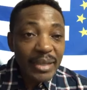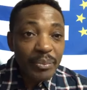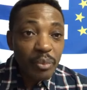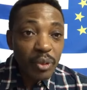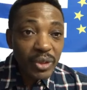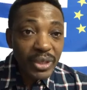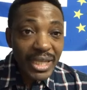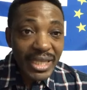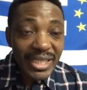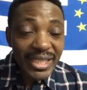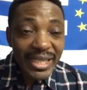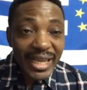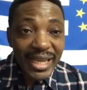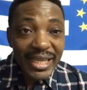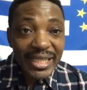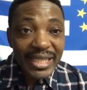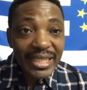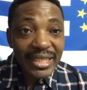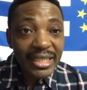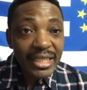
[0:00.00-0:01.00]

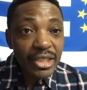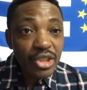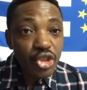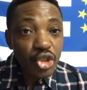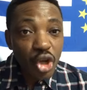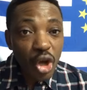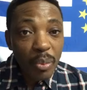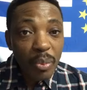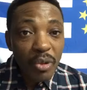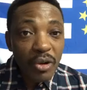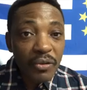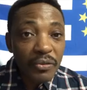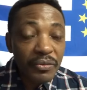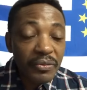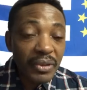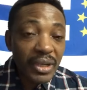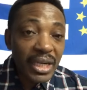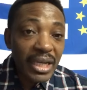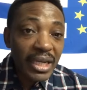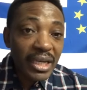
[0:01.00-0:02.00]
potentially the job of
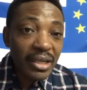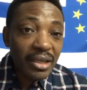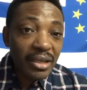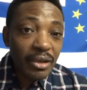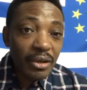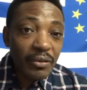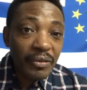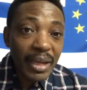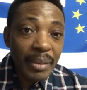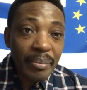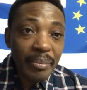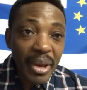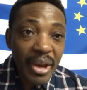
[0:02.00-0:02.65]
her